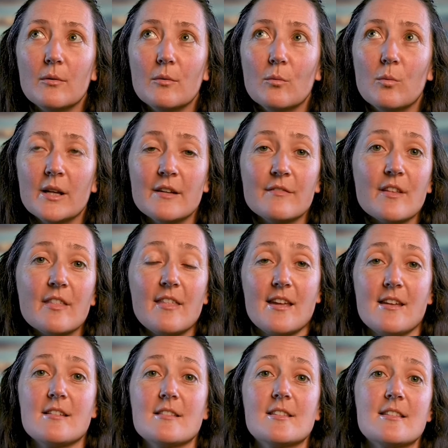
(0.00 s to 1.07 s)
One of the
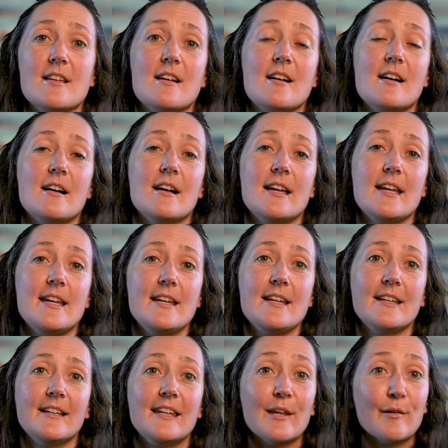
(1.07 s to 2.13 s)
things that
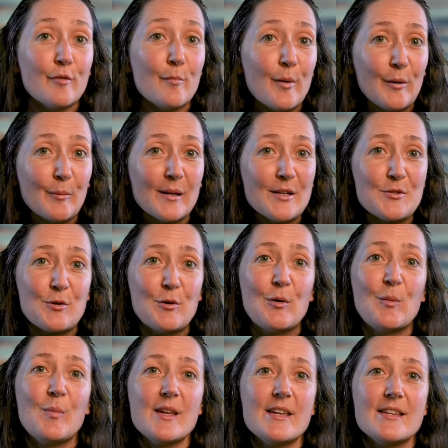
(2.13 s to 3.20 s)
I love about my
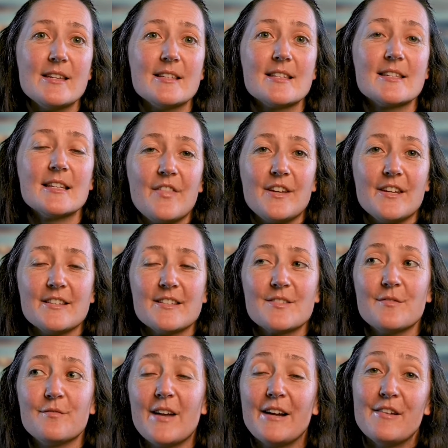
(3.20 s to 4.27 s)
job is that
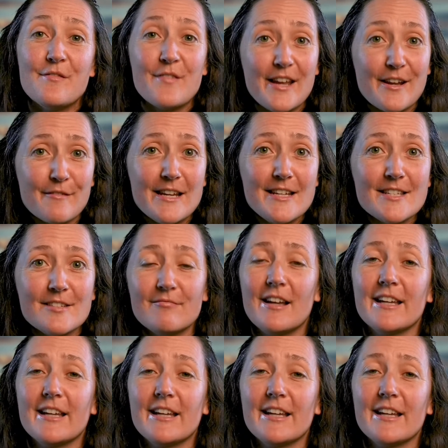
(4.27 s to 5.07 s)
it's very varied.